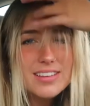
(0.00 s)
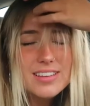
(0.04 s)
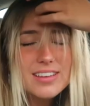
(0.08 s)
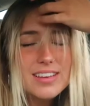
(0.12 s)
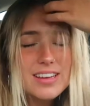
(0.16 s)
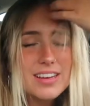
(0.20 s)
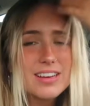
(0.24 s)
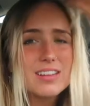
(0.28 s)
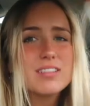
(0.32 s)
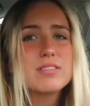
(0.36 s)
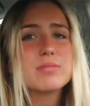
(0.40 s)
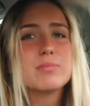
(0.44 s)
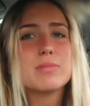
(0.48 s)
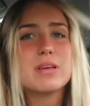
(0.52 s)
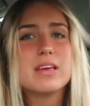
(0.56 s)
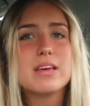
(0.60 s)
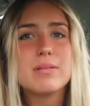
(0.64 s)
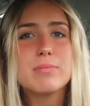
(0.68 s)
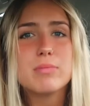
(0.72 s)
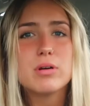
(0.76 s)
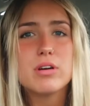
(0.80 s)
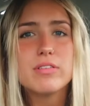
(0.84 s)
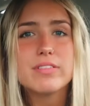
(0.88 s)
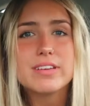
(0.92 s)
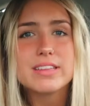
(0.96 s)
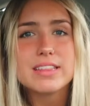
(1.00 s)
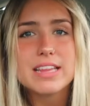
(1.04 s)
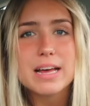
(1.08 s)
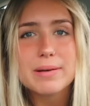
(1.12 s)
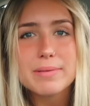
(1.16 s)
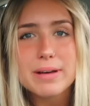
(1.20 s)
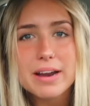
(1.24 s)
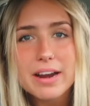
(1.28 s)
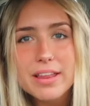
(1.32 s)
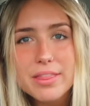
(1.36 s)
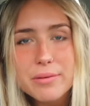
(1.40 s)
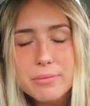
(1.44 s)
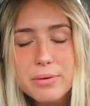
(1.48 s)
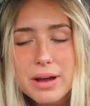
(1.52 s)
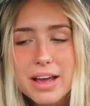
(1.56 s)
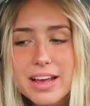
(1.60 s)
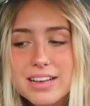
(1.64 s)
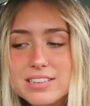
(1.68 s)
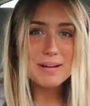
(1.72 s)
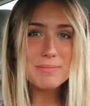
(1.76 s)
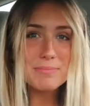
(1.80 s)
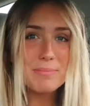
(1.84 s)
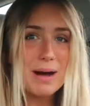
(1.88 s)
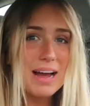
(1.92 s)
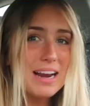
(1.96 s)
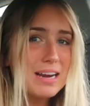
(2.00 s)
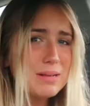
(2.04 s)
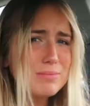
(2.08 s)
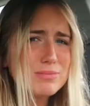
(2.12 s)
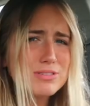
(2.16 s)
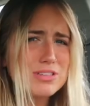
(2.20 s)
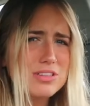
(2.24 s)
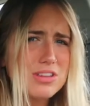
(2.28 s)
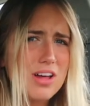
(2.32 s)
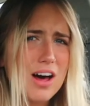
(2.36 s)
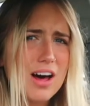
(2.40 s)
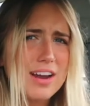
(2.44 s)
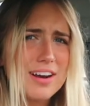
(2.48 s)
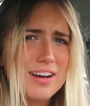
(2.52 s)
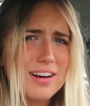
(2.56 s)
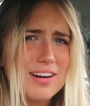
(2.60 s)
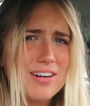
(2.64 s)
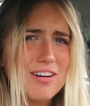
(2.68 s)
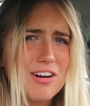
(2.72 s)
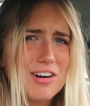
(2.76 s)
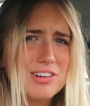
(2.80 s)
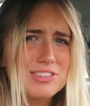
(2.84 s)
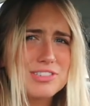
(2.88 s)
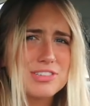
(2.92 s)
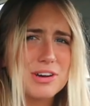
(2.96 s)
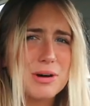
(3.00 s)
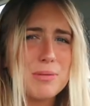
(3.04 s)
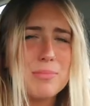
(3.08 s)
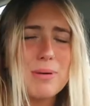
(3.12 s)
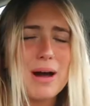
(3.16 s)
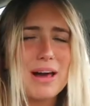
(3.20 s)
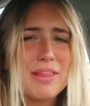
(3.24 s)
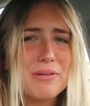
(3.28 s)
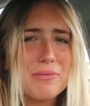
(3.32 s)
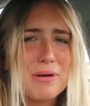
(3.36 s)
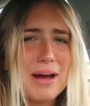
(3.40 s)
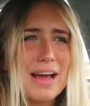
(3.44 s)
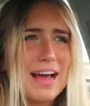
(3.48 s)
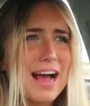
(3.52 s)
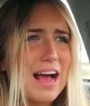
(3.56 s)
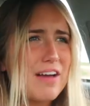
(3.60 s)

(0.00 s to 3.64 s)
Here's me moving them out of the way. My name's Alana, also, by the way.